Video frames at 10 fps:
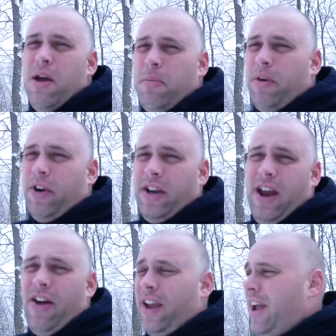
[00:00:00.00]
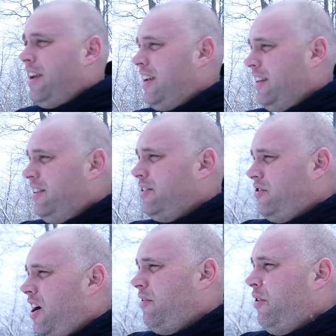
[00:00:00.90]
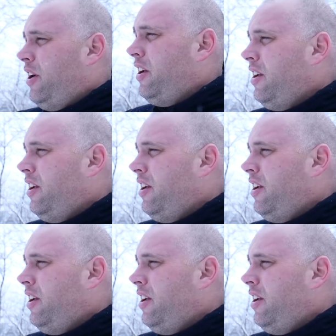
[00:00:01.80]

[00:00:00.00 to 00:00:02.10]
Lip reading: But right now, I gotta get this driveway